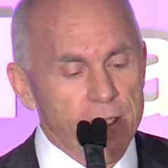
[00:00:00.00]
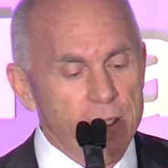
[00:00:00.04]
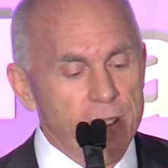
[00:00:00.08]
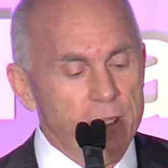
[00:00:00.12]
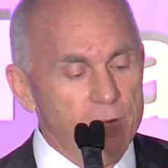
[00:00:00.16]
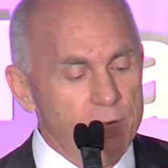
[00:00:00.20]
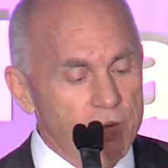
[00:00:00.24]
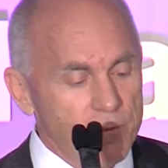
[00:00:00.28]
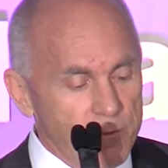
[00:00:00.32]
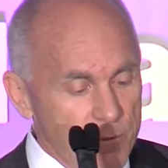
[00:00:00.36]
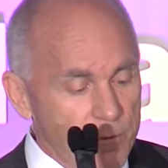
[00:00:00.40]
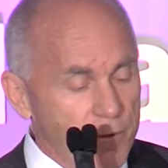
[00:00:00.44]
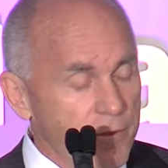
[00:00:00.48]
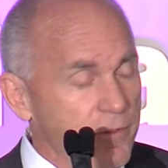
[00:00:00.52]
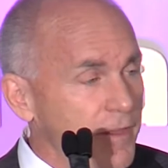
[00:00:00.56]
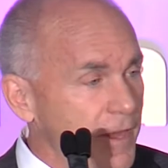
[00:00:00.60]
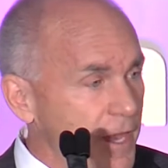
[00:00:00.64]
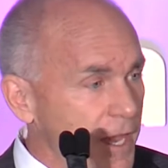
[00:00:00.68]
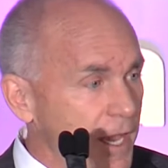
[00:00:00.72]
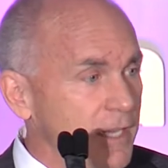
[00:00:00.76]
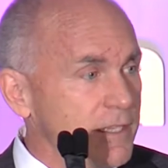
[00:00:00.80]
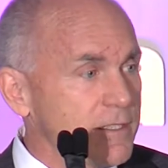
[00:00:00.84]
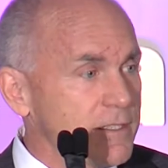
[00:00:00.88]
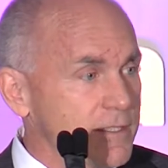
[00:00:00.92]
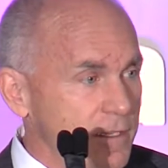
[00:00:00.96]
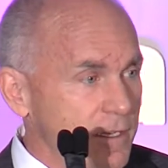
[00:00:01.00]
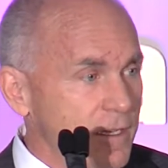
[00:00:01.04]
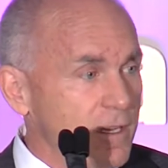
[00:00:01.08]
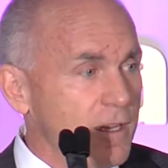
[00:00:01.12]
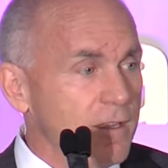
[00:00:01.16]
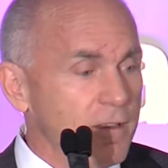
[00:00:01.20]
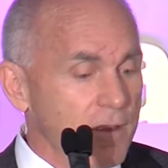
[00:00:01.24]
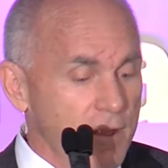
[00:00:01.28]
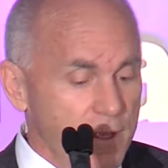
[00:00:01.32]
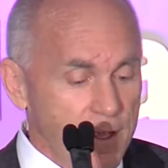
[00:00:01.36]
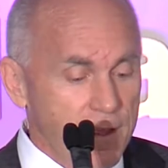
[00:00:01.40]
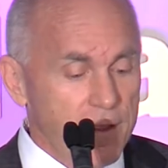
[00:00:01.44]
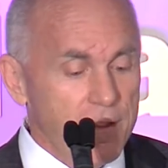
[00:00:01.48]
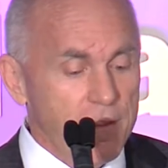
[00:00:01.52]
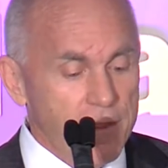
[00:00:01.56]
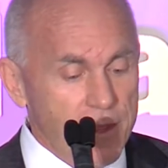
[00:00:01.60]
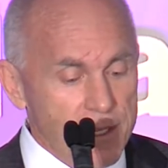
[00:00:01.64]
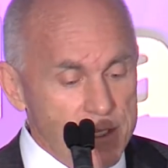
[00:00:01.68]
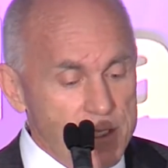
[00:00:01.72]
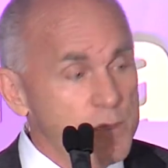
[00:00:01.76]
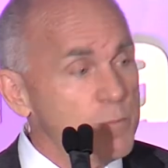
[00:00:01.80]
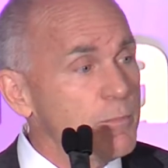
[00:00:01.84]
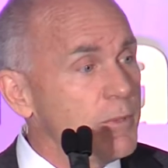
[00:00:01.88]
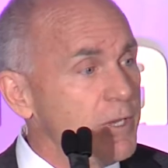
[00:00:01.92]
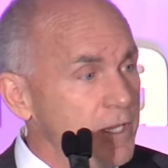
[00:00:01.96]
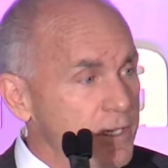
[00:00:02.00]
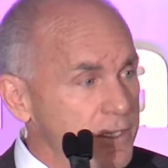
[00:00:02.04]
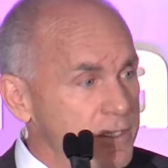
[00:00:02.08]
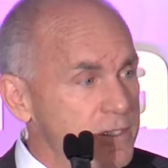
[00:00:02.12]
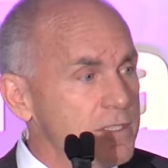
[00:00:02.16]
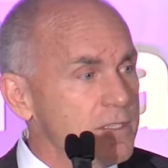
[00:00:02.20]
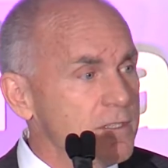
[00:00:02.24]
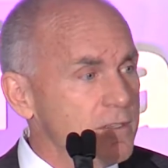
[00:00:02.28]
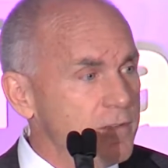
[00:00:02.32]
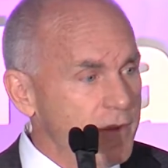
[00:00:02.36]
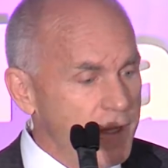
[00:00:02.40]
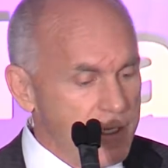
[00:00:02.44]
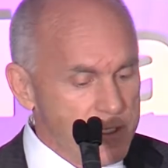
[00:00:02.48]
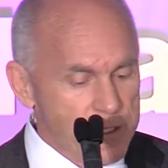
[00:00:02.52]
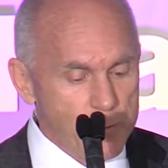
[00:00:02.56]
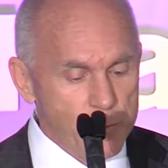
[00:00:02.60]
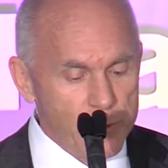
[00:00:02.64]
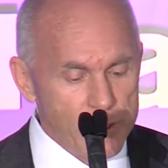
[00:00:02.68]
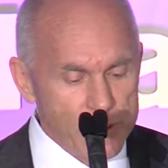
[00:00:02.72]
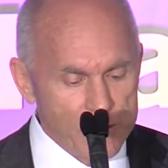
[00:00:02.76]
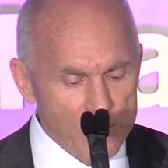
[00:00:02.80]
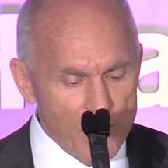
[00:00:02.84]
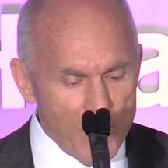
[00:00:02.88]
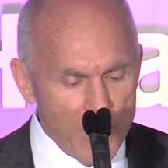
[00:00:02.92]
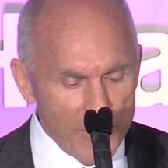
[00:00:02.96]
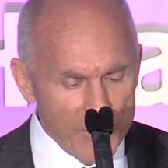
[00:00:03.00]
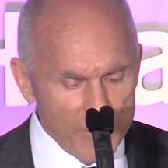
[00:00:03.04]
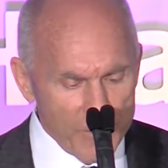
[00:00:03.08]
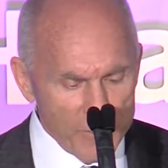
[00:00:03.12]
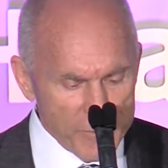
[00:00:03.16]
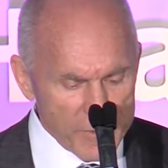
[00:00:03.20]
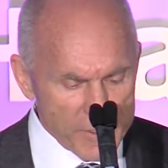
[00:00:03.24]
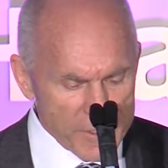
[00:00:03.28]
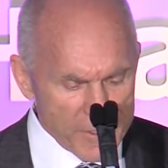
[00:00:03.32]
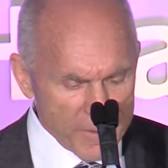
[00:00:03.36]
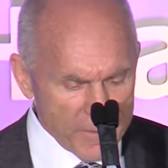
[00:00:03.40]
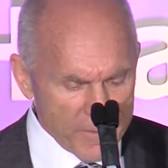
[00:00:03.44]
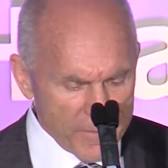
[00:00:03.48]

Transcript: And with that, that speaks volumes.